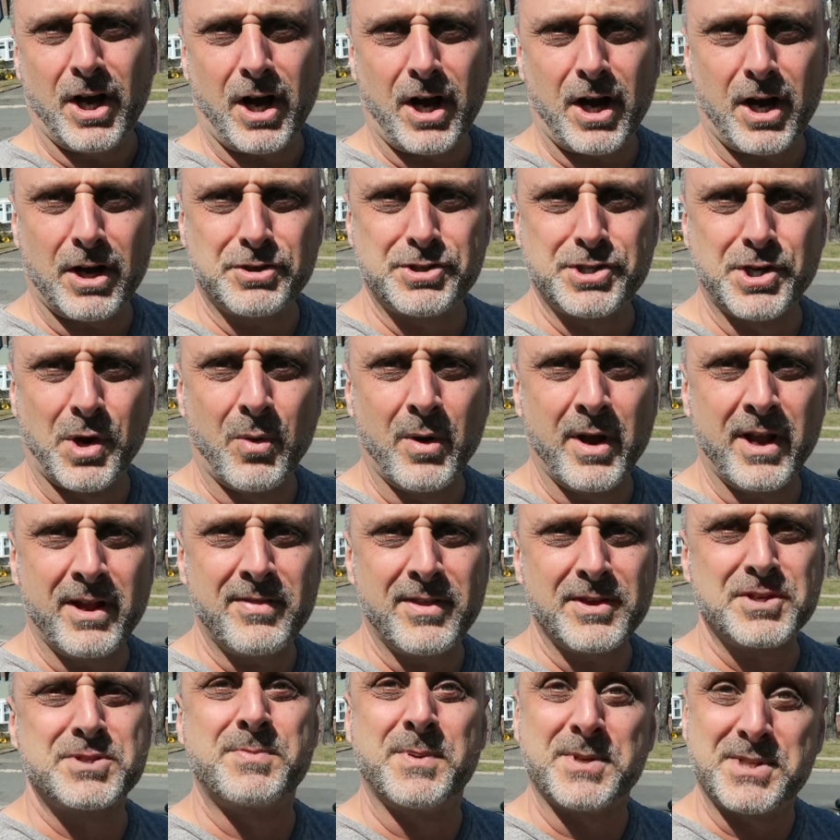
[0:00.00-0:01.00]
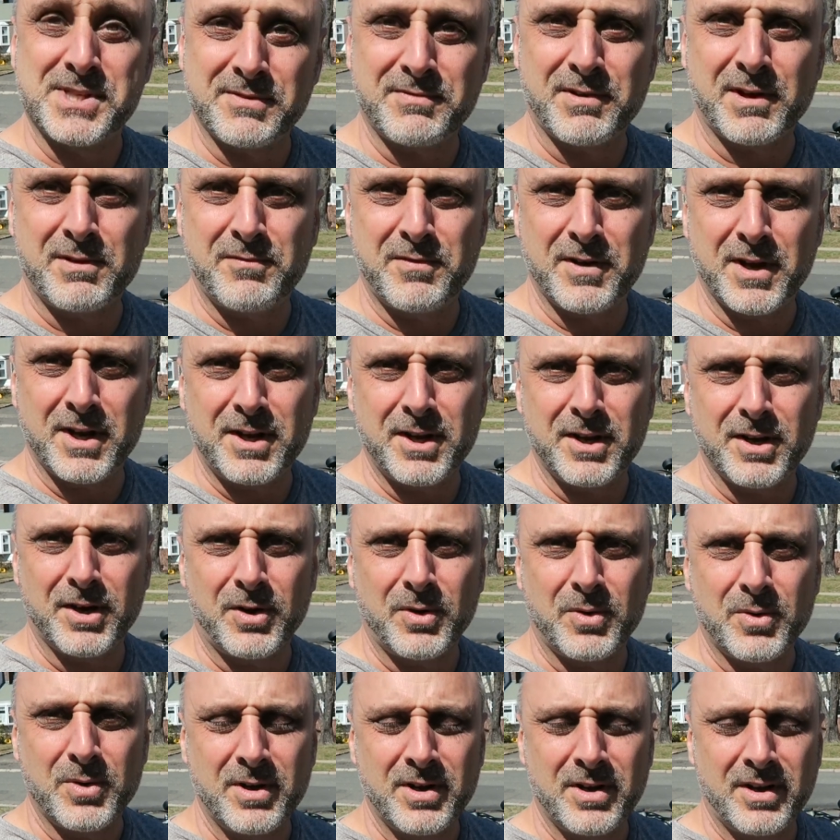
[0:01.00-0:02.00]
Uh, showing the specific
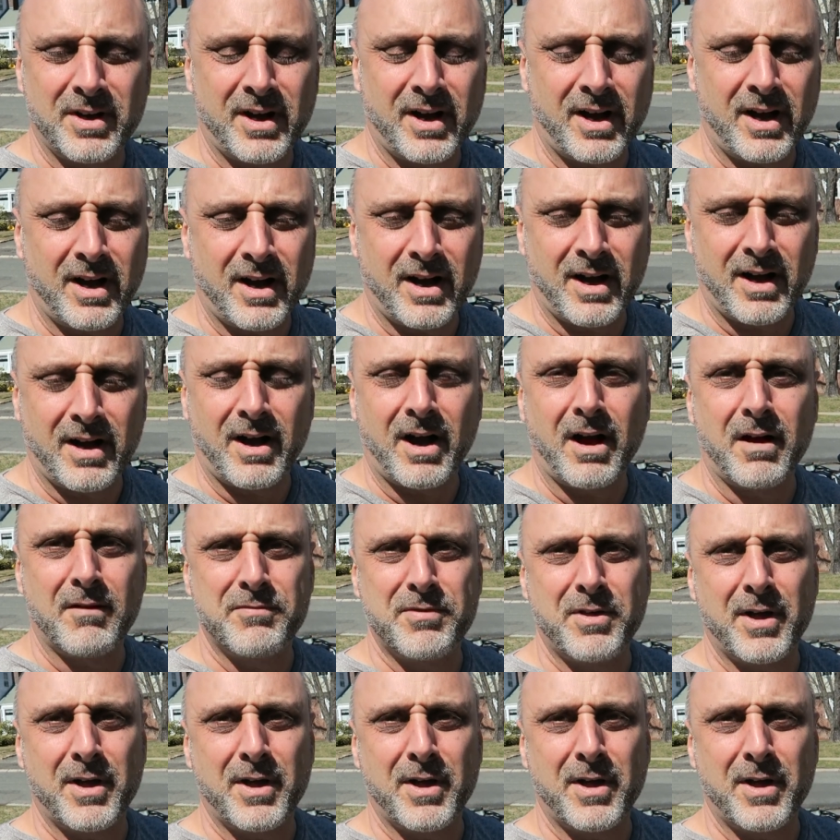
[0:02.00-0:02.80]
video uh,